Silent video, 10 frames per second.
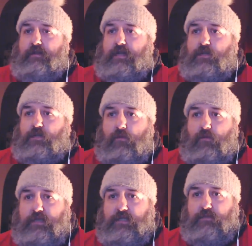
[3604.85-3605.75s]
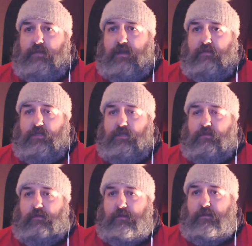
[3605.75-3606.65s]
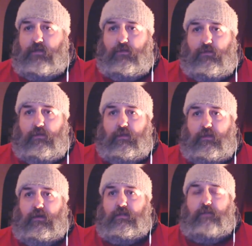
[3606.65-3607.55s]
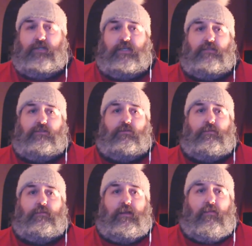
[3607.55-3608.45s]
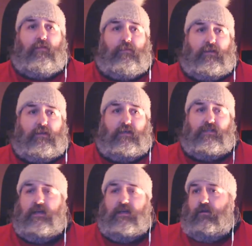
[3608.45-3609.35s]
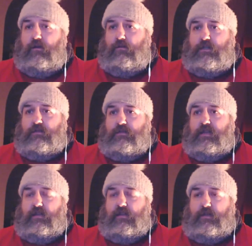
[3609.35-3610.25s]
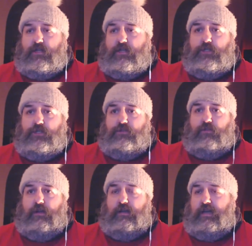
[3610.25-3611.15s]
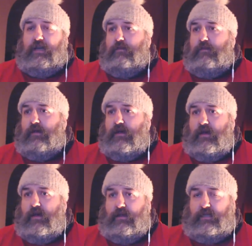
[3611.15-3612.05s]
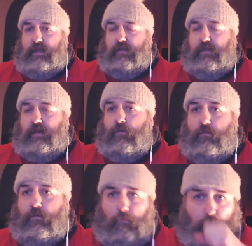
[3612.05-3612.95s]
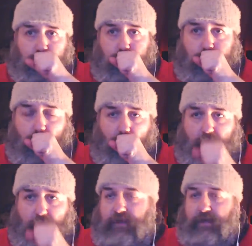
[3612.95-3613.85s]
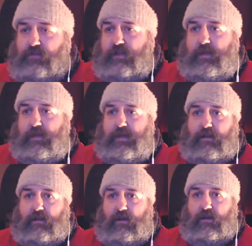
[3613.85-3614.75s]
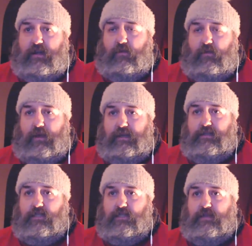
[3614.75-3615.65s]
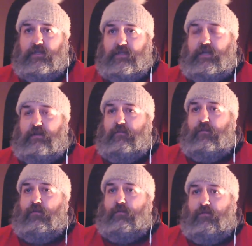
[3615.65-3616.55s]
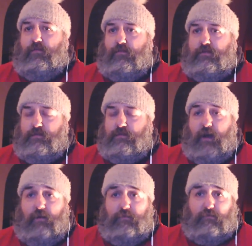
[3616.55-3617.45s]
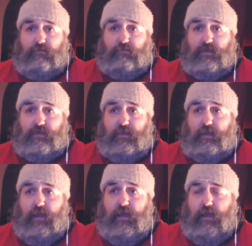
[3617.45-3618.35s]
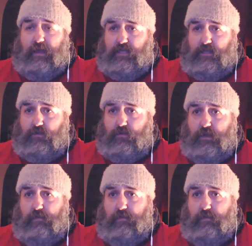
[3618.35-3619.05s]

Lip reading: gets one more, he's suspended, which is, I think they were talking on the last, Chase was talking about it on the podcast, or someone said it in the question, would you try and get him to get that, try and get that yellow card out of the way and get the suspension out before Christmas. But after Christmas, I think it's all,